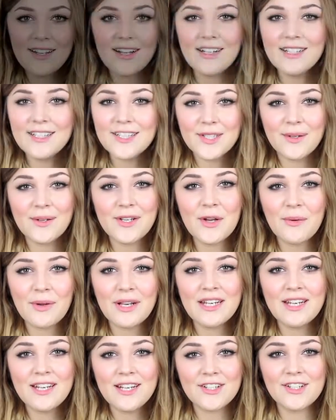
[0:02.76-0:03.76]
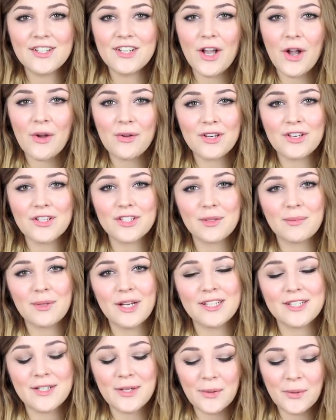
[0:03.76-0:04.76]
Hi guys, so I know I literally only just
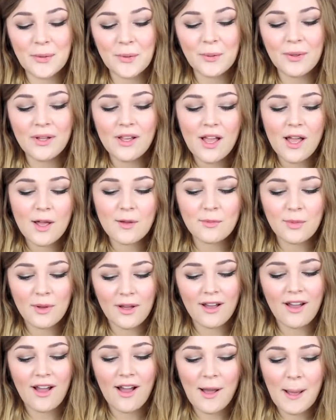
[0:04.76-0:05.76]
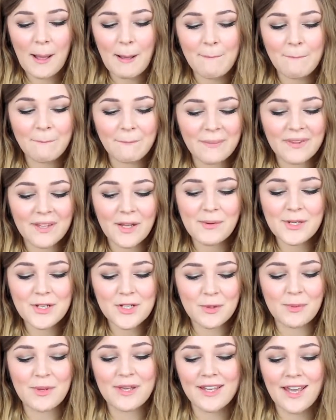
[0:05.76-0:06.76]
uploaded a haul, but I went
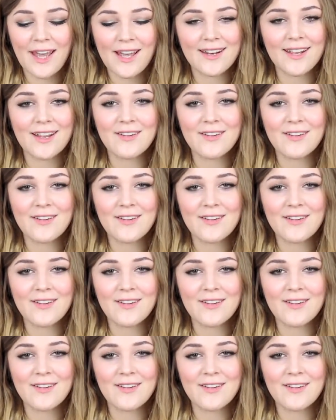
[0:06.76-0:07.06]
shopping again.